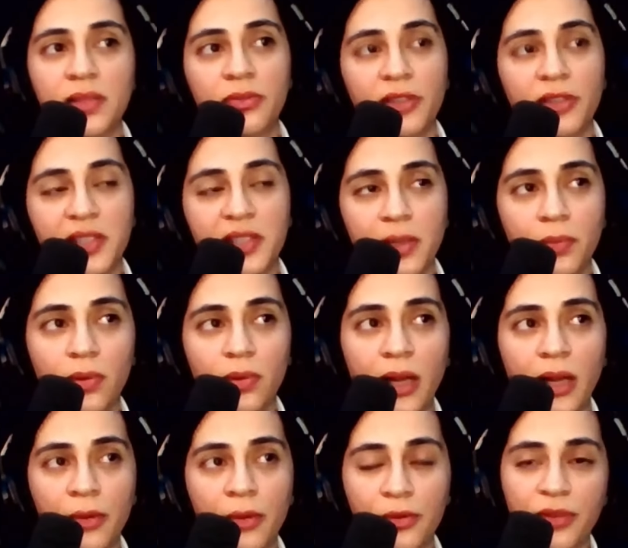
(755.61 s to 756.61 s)
for example,
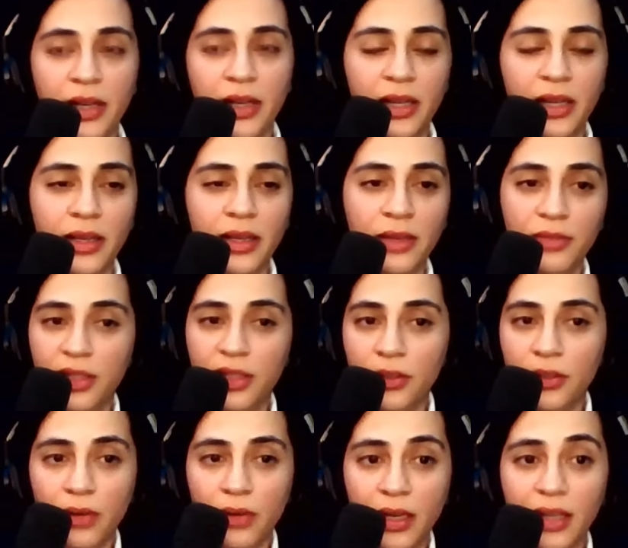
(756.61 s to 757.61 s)
I would find a
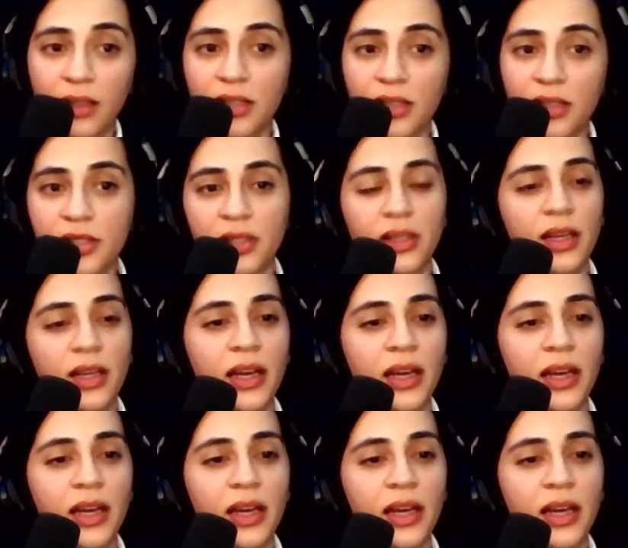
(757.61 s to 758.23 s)
video in English,